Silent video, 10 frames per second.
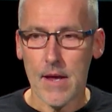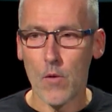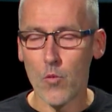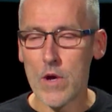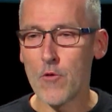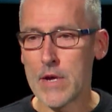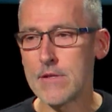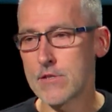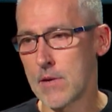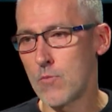Now, we're
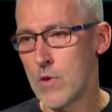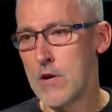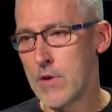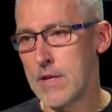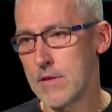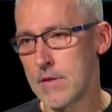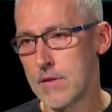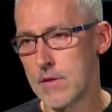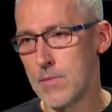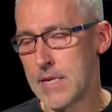in, some, we're in
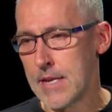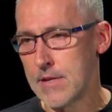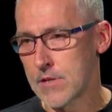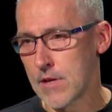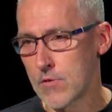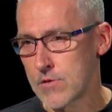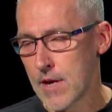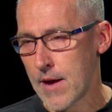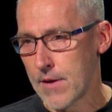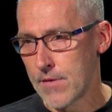the beginnings of those
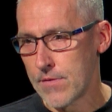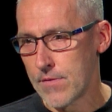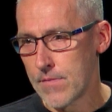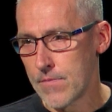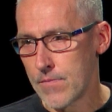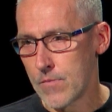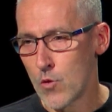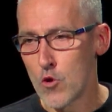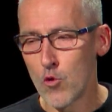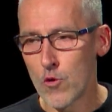days.
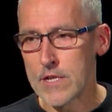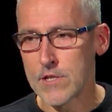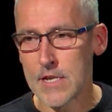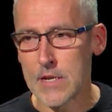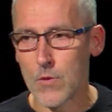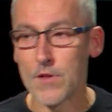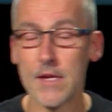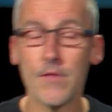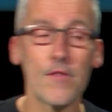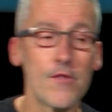We already see
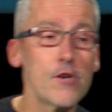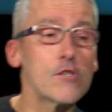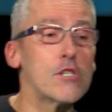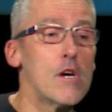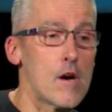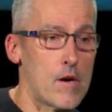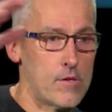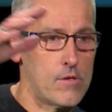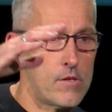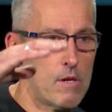within the
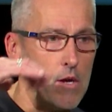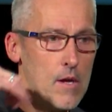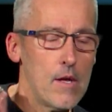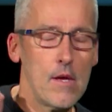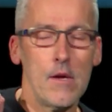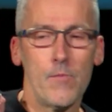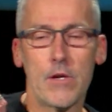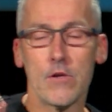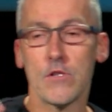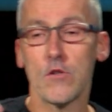church,
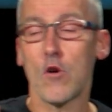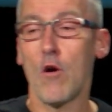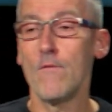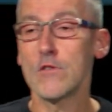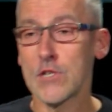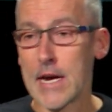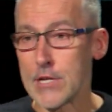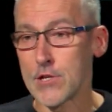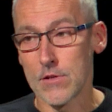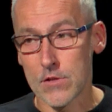because of the
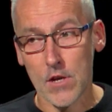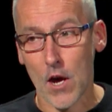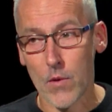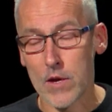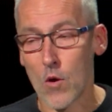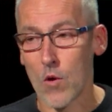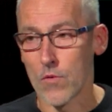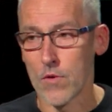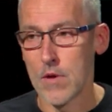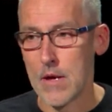conversations going
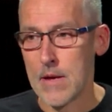on,